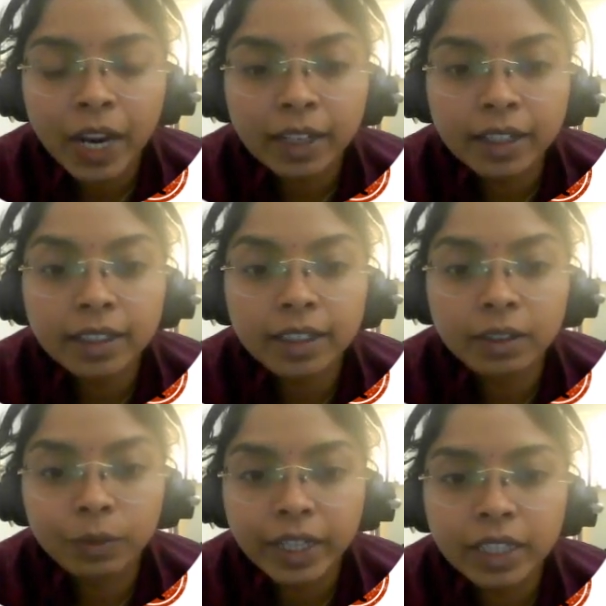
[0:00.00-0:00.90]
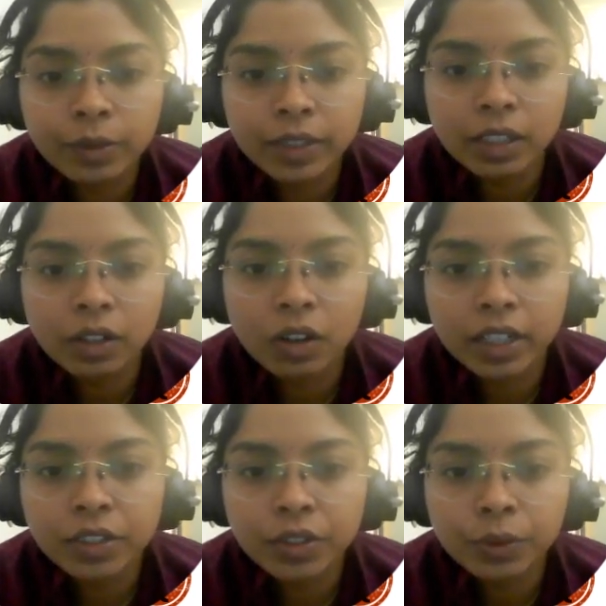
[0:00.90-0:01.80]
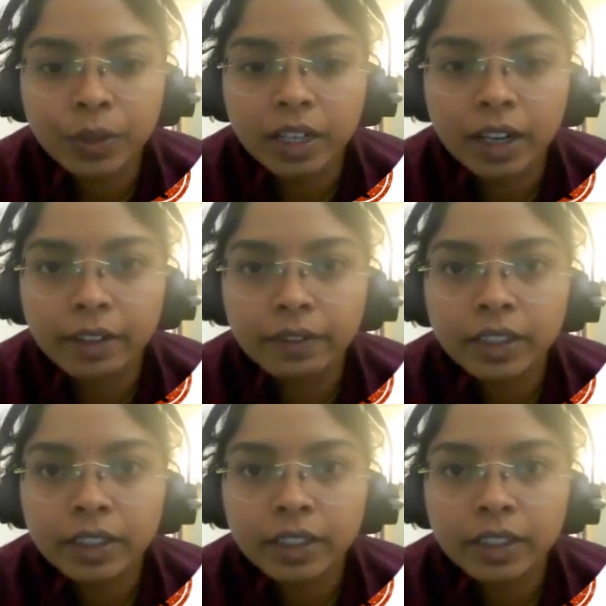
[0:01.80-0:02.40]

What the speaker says: And it awaits for the clock edge to arrive.